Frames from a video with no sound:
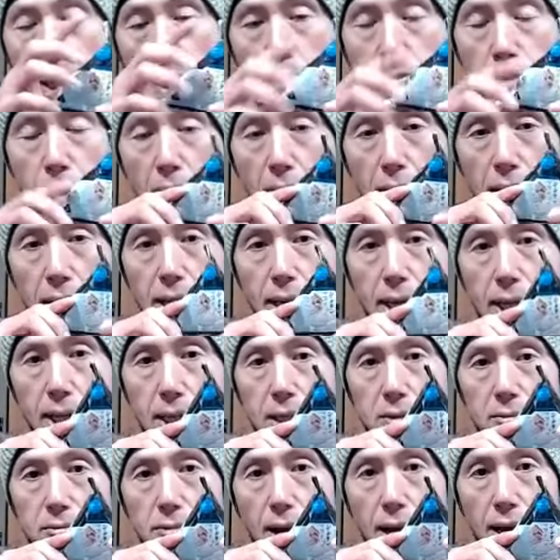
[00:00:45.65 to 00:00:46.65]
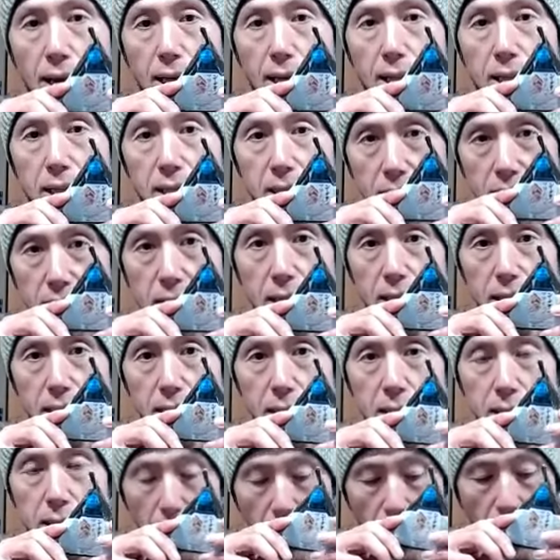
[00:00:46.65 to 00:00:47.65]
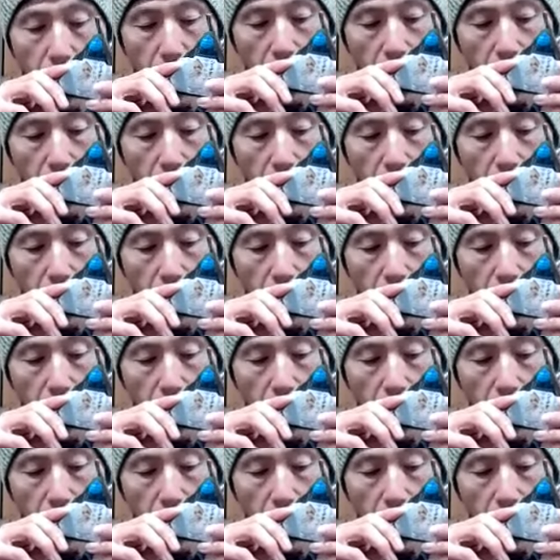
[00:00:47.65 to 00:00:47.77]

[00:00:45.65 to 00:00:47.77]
in a package like this.